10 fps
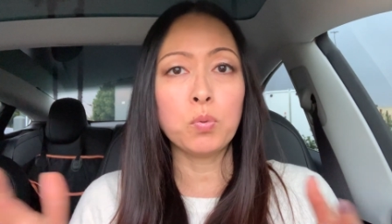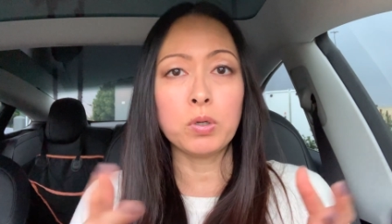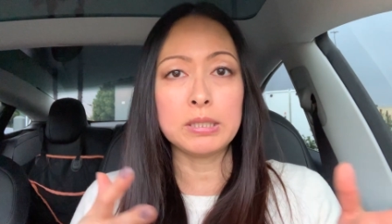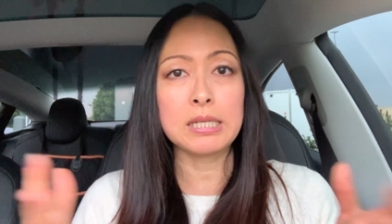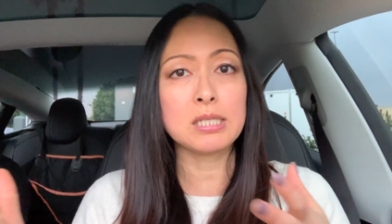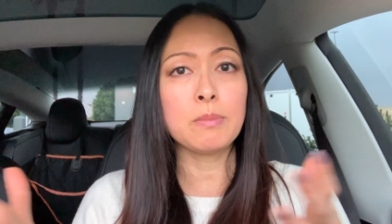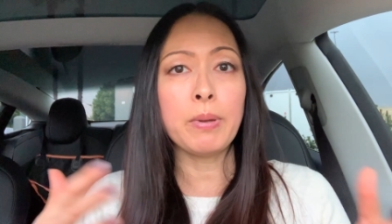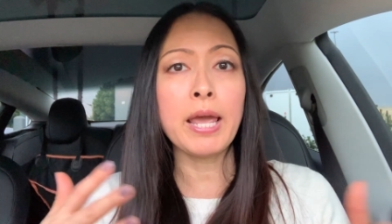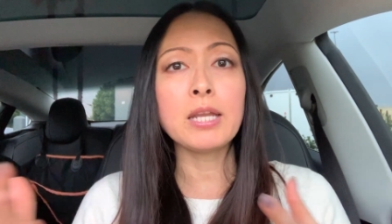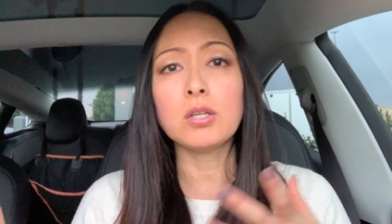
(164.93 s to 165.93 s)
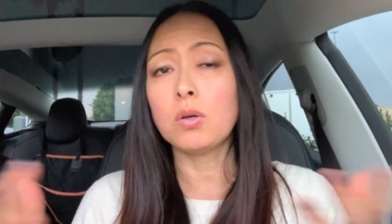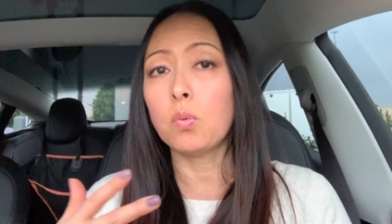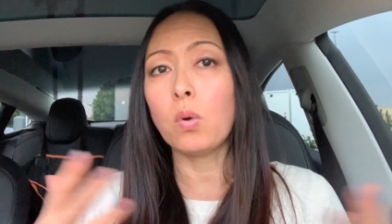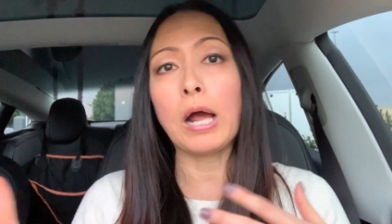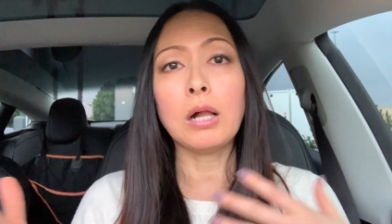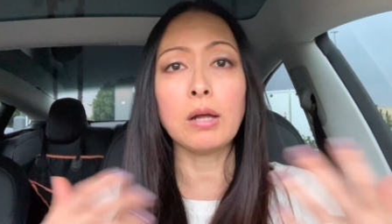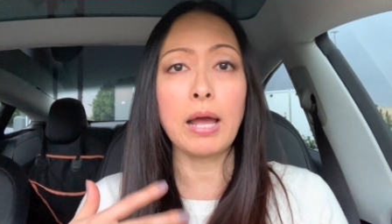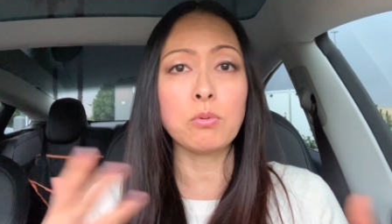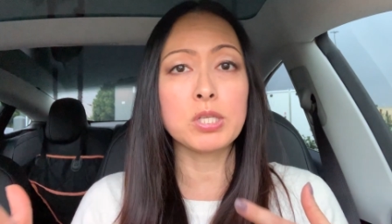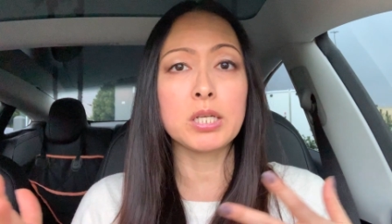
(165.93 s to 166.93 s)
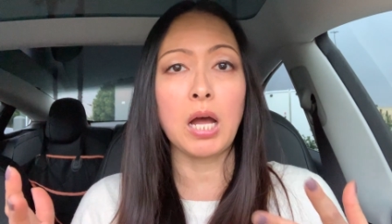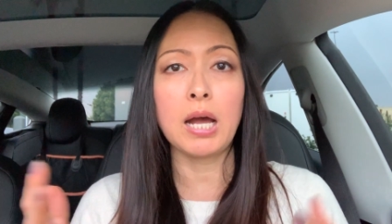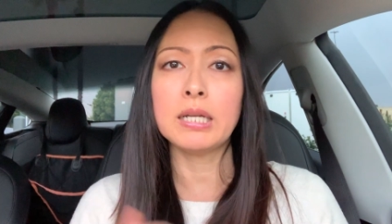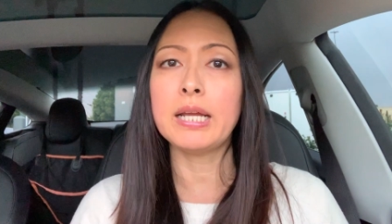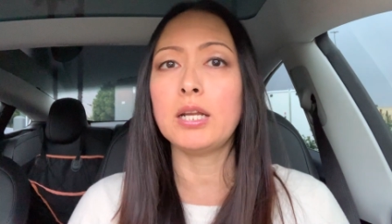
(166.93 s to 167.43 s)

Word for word: would dissipate while I was gone.